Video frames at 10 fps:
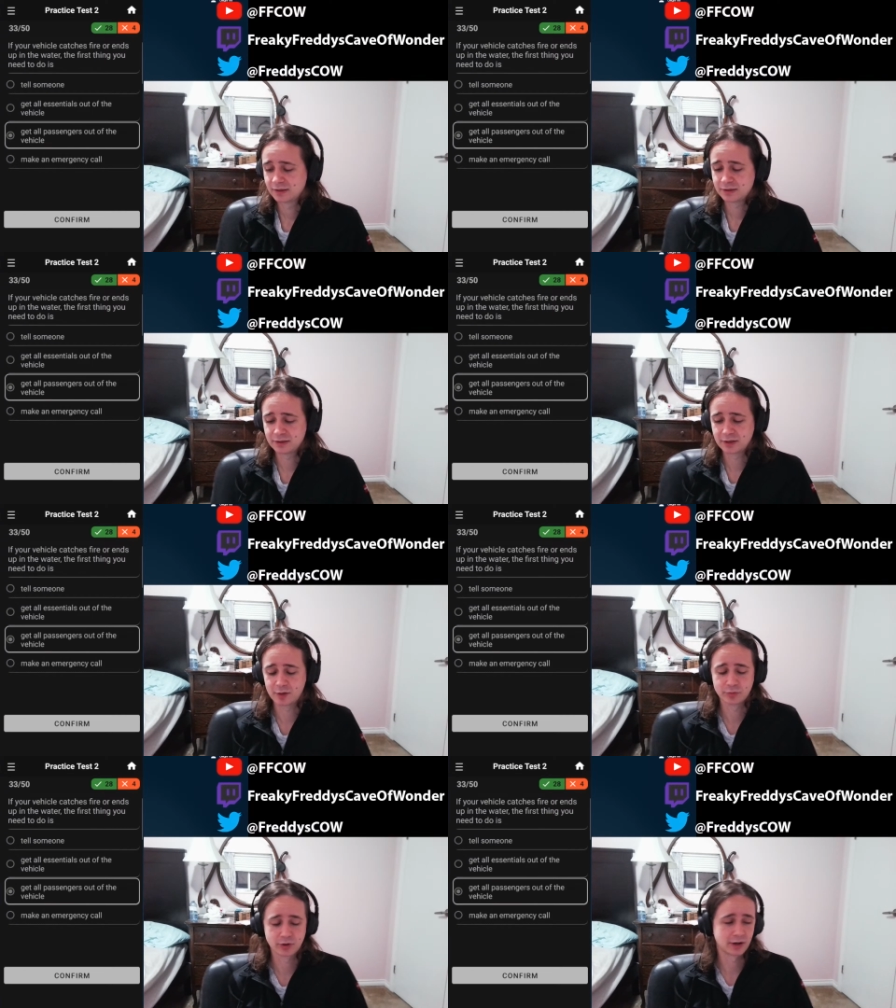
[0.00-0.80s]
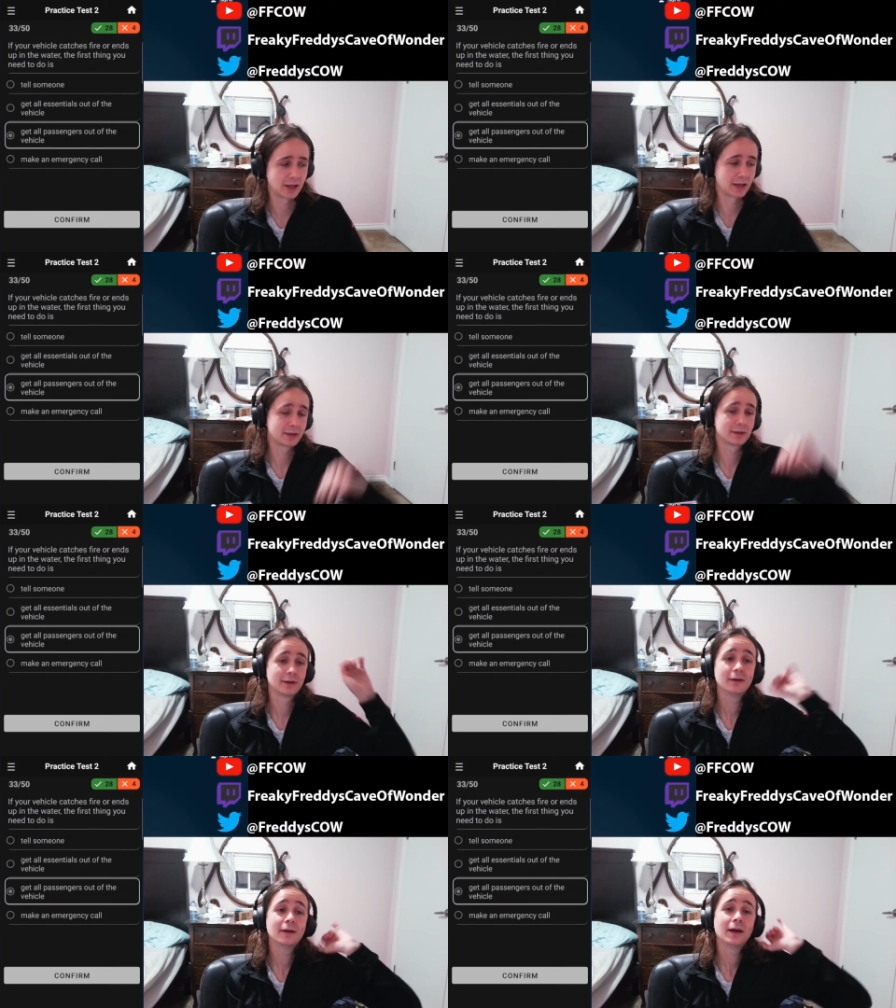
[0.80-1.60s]
number and like,
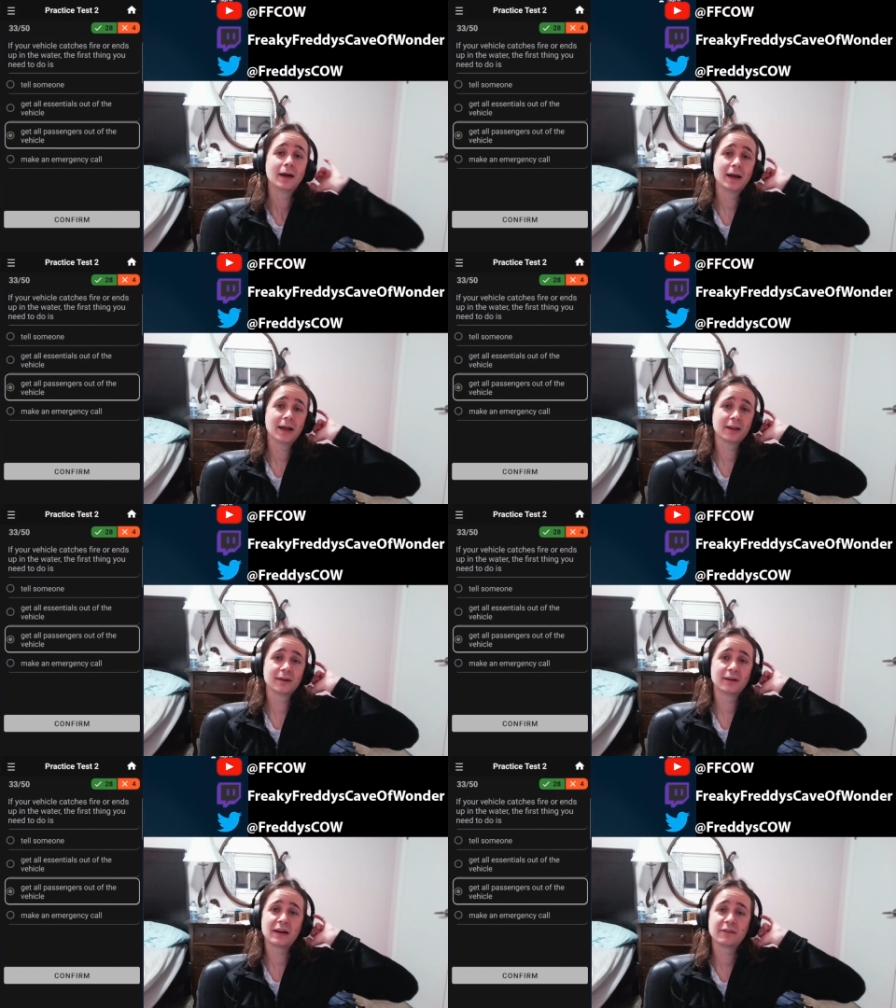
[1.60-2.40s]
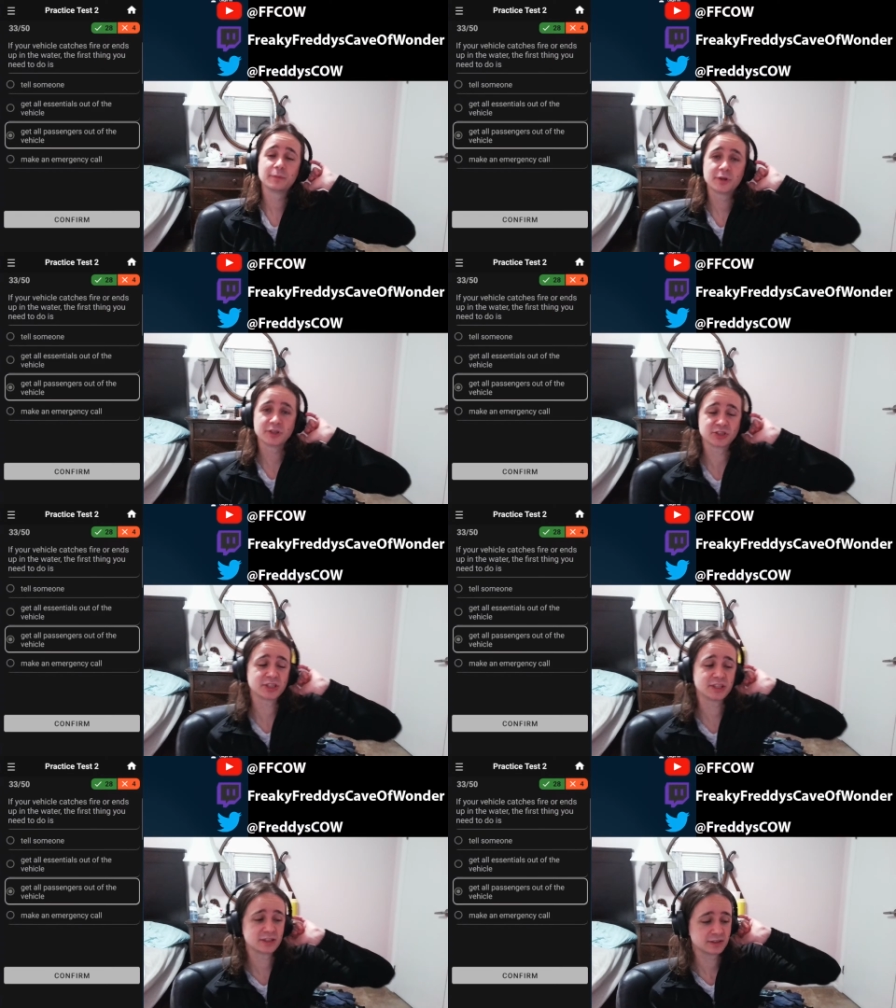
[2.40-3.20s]
hello, I have an emergency.